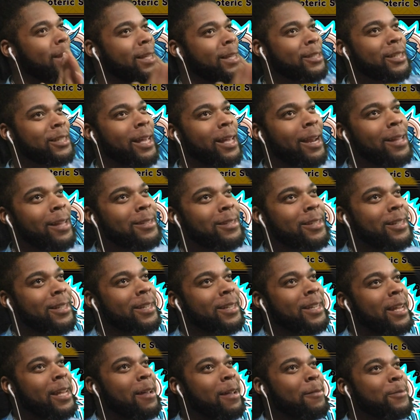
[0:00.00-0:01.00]
Shout out to the
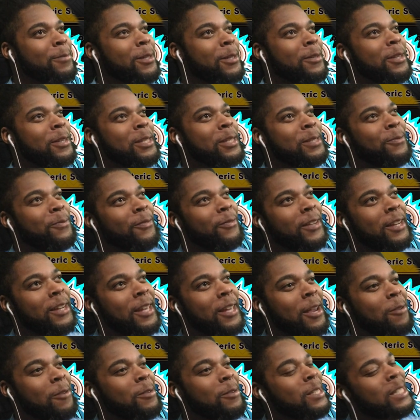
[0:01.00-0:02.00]
devs. Yo, this
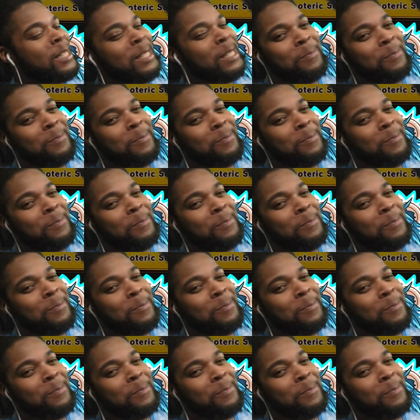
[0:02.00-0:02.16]
video is